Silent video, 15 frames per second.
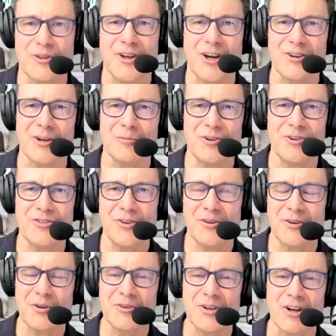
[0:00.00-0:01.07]
the outcome is, you
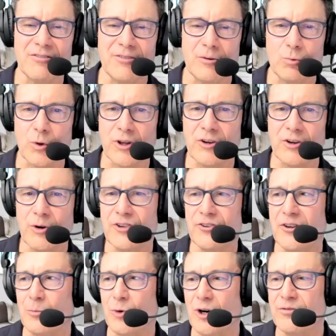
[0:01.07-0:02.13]
could get a really crazy
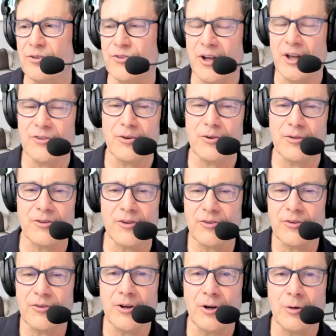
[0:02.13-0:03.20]
amorphous answer that
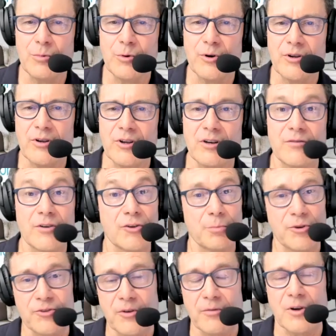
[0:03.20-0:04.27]
doesn't help, or you could get a very
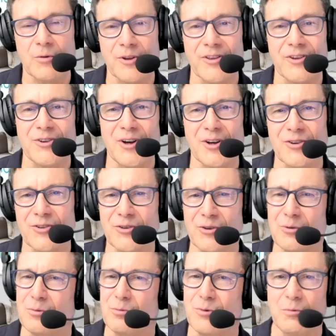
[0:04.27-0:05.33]
specific one that does.
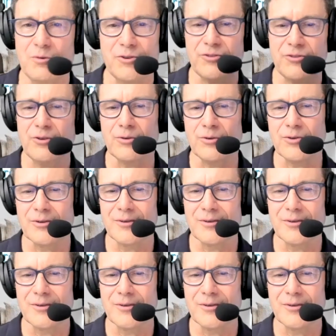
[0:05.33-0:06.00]
So what would you choose?